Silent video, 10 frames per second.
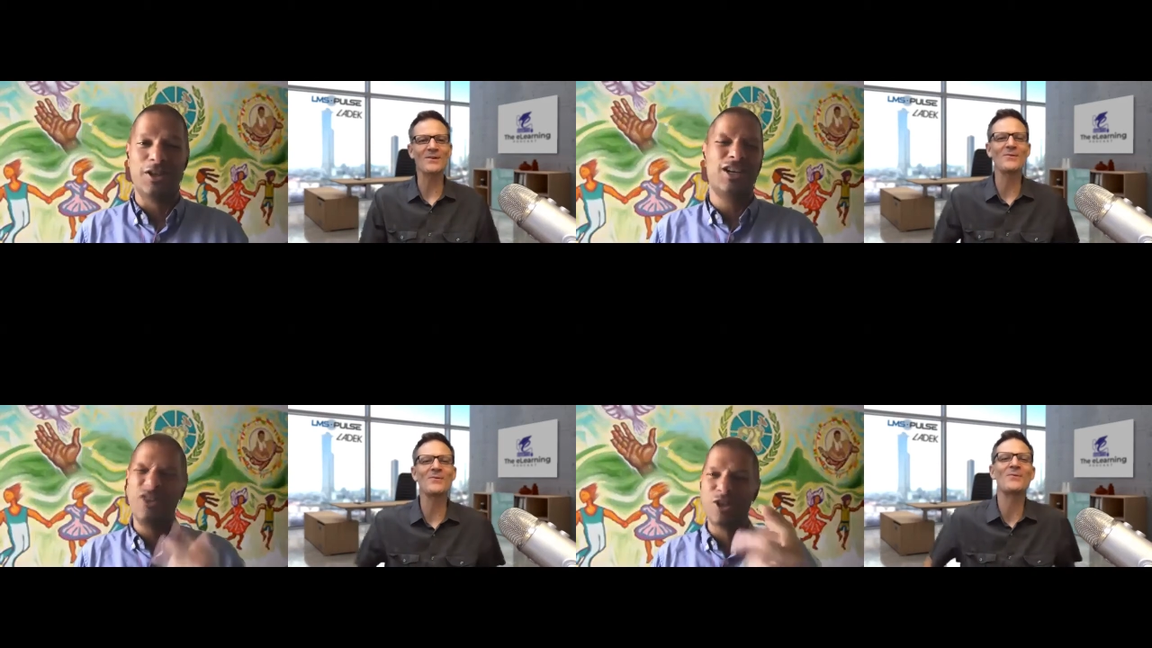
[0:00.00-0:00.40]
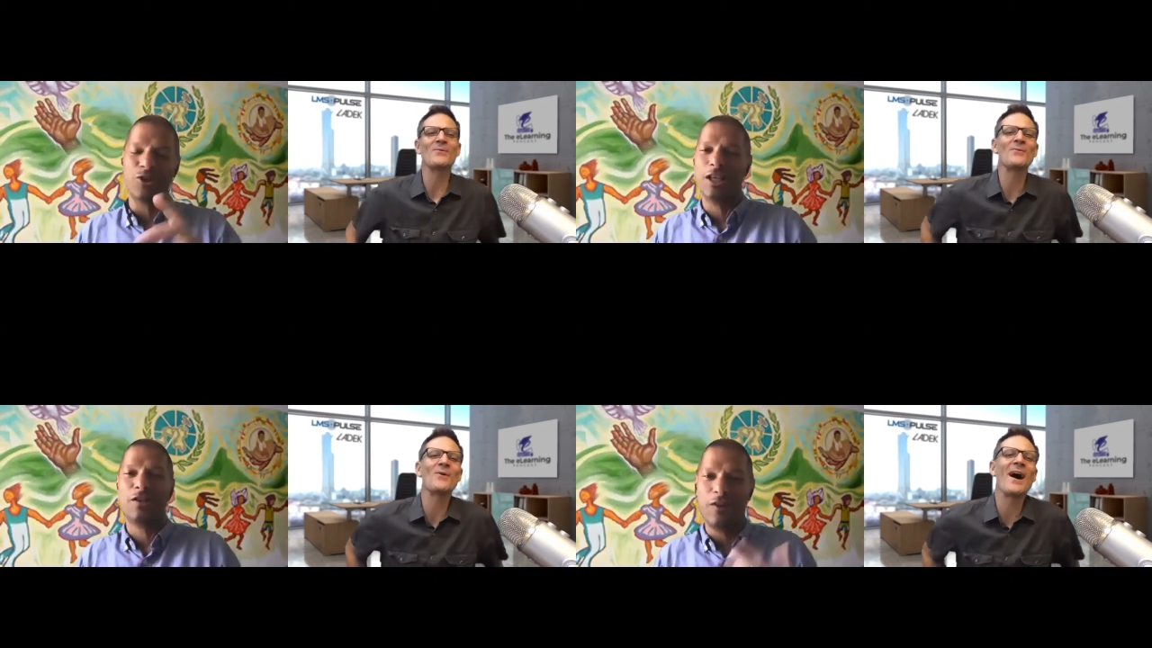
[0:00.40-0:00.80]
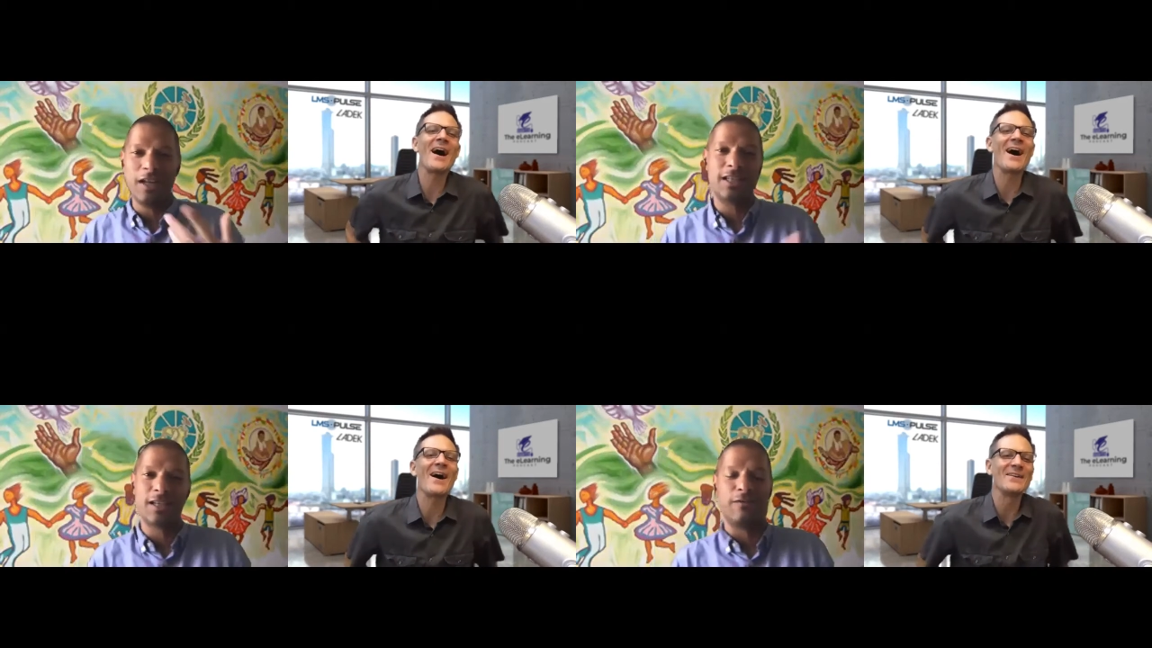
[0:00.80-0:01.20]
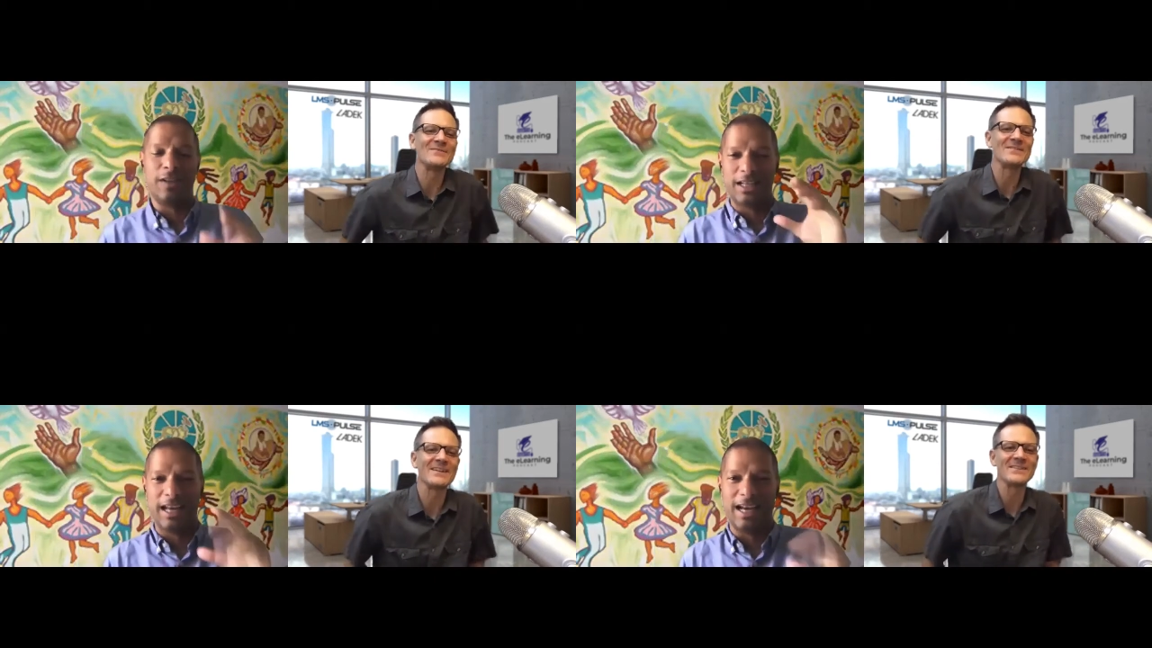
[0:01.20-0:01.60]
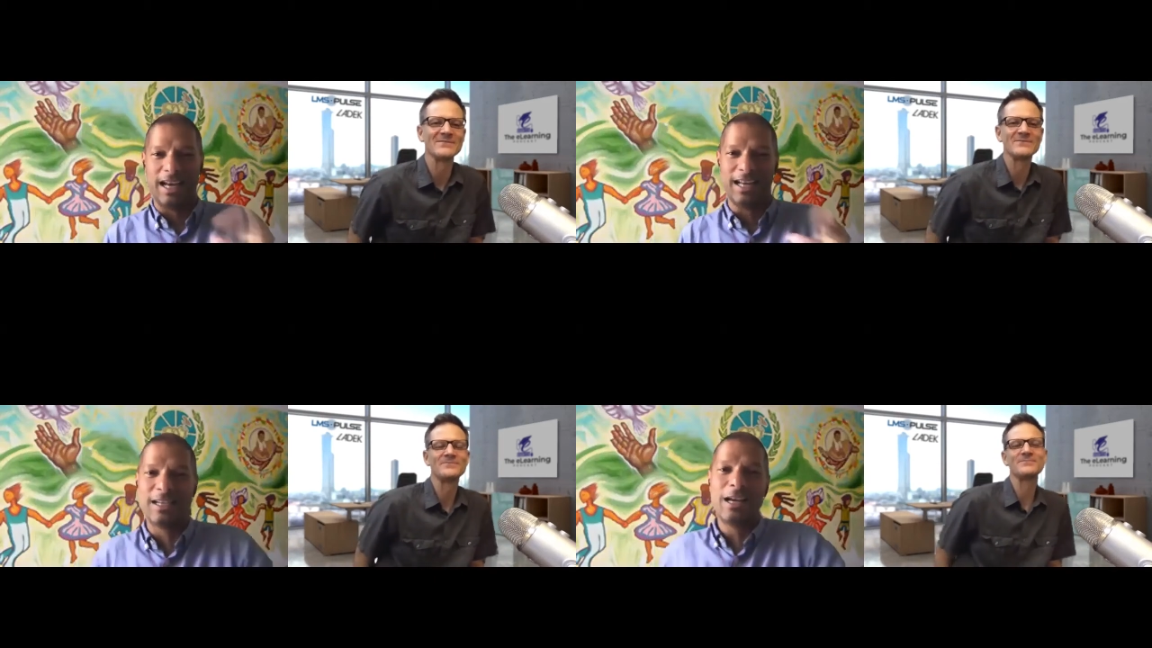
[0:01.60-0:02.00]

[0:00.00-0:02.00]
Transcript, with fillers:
Speaker 1: so there's fun stuff like that mm-hmm.